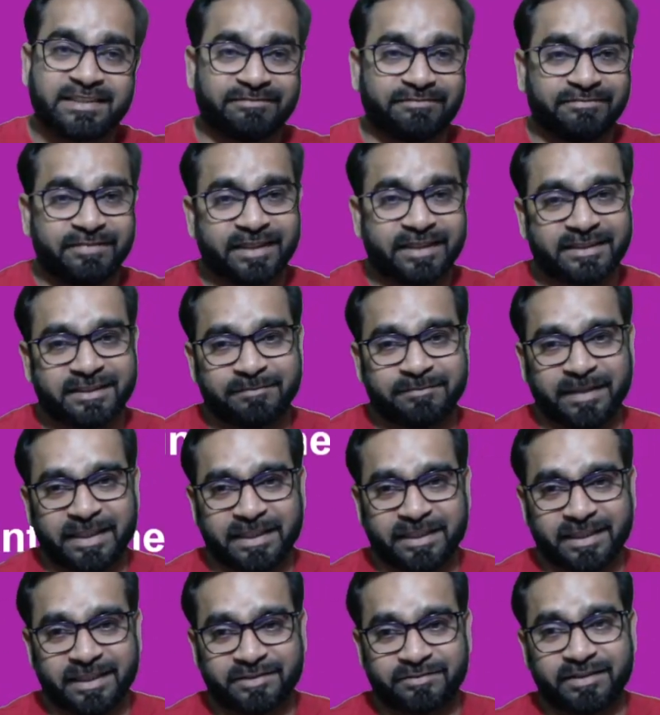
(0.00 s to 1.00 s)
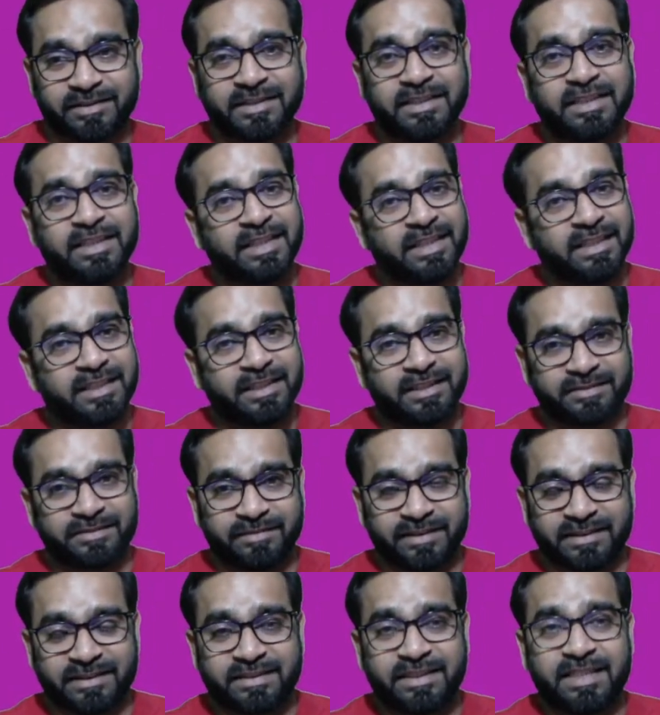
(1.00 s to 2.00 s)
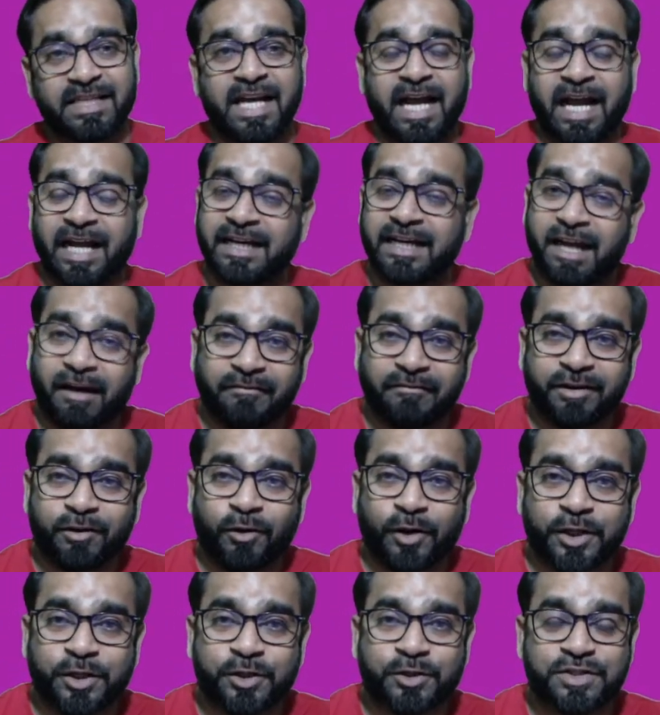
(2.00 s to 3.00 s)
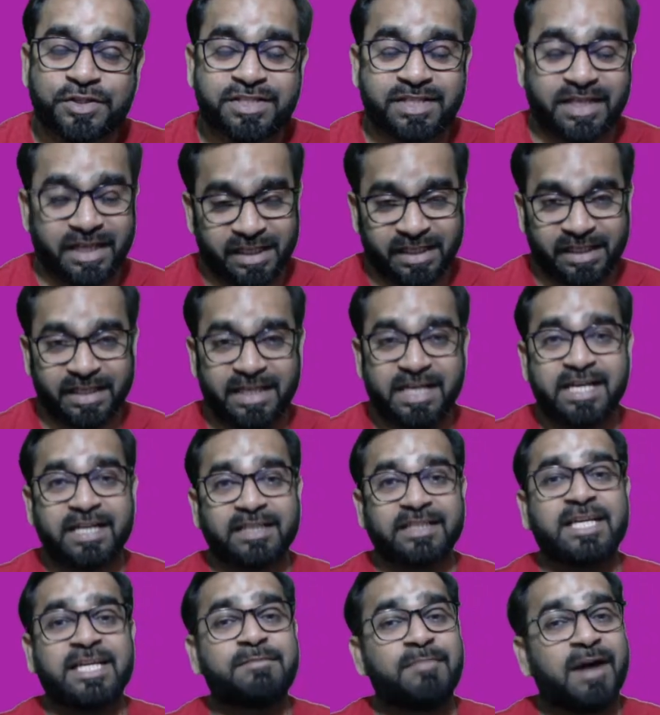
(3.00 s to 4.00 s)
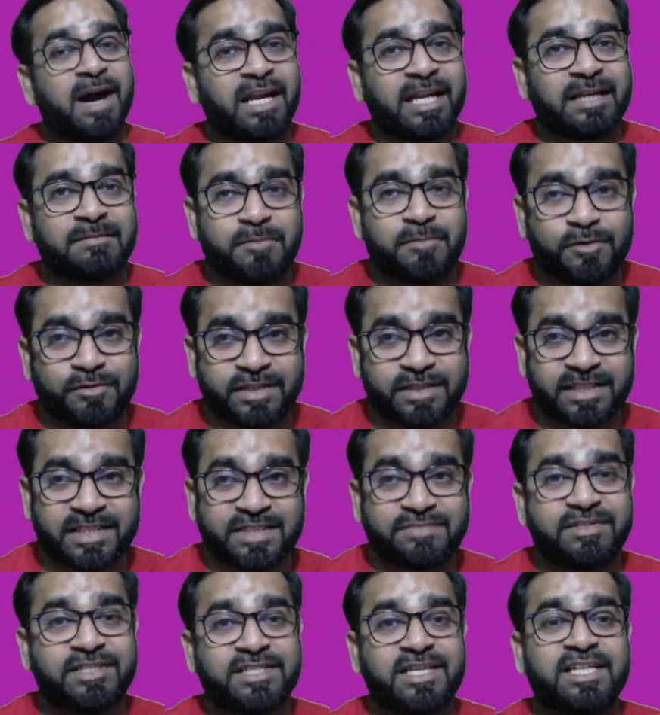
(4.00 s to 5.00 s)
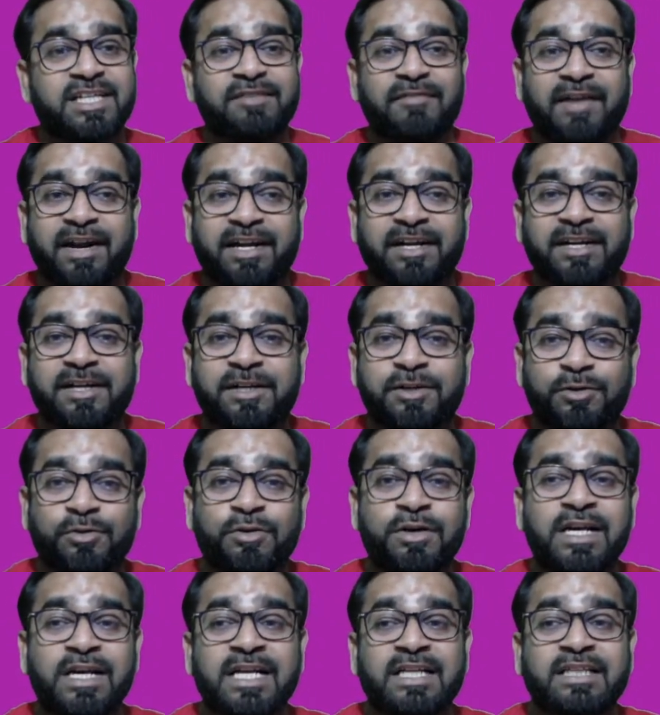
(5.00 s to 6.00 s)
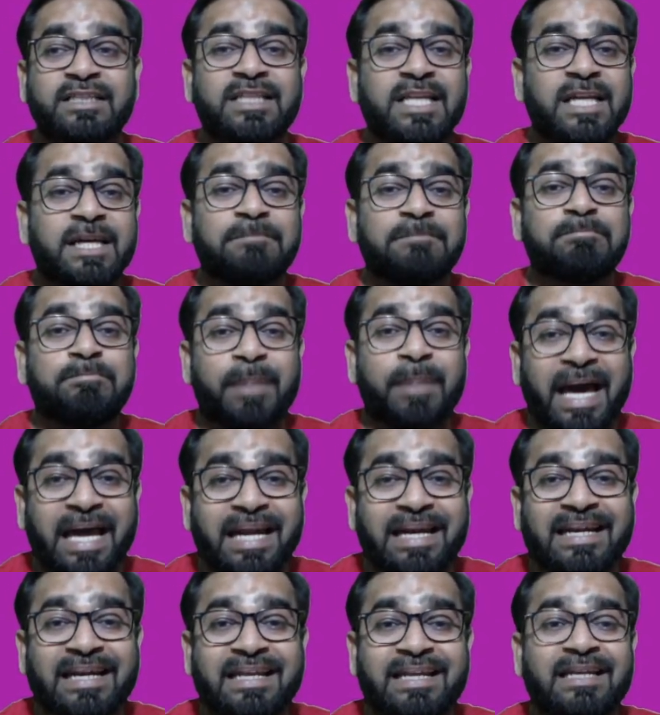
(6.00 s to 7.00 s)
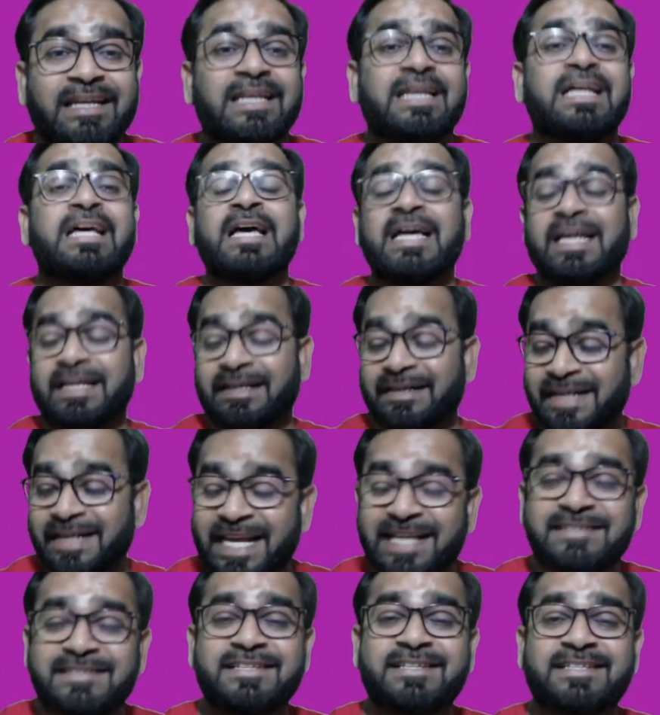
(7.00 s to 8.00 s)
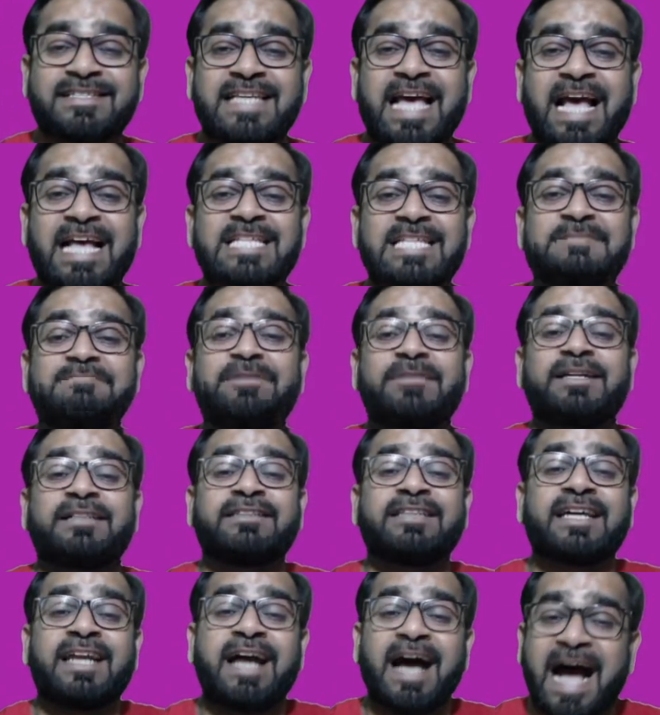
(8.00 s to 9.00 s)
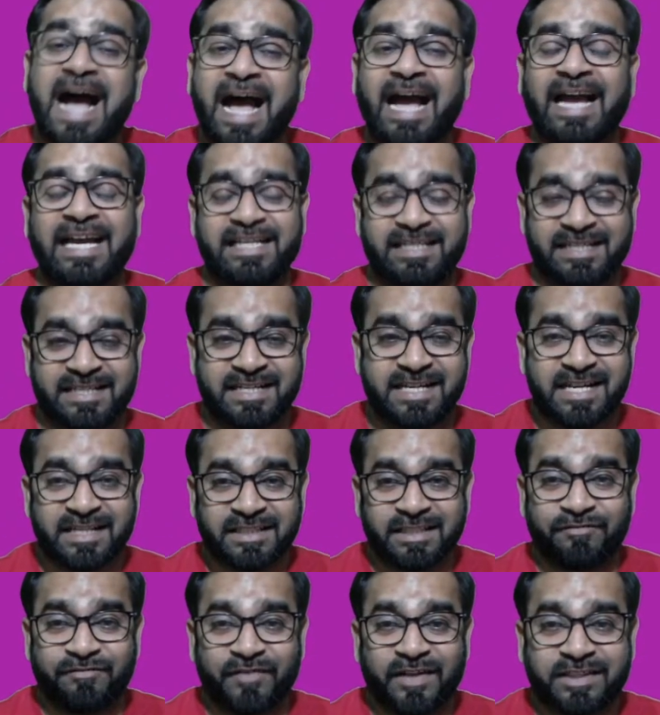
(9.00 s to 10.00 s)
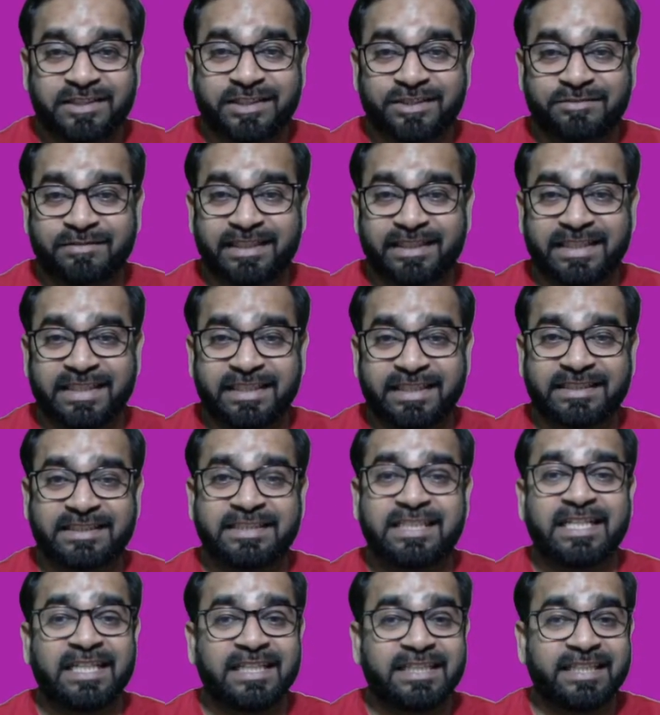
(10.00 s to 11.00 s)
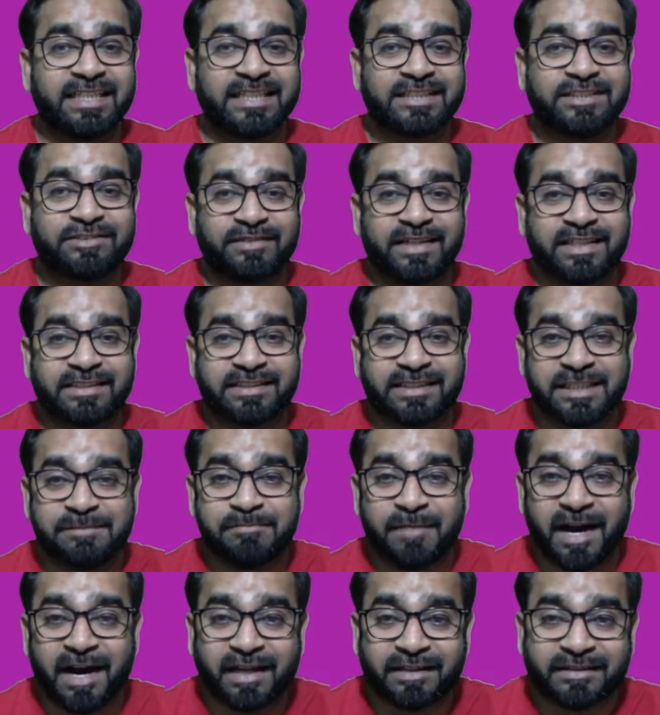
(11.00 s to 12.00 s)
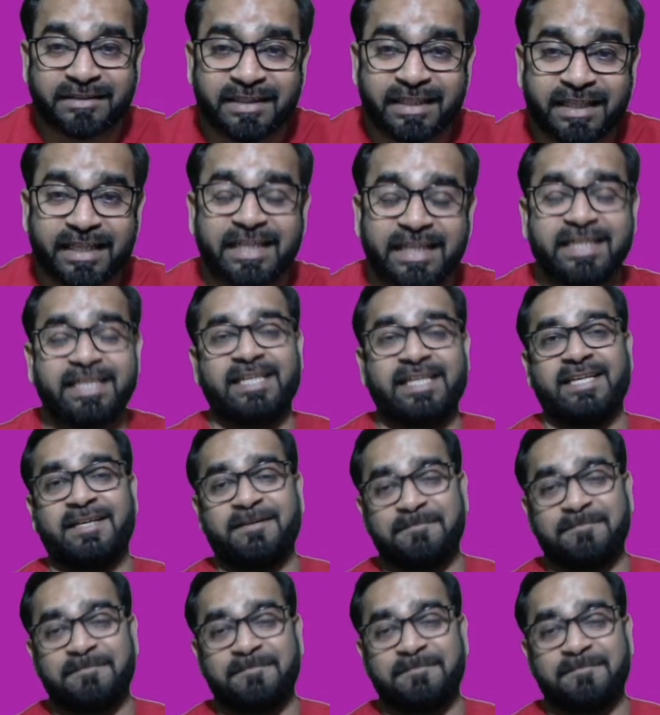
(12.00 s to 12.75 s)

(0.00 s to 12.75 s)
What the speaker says: width, my dear friends, in its width. And now we are going to study the Himalayan mountains, which are divided into 3 parallel ranges as per their height. The first one is, dear students, Himadri.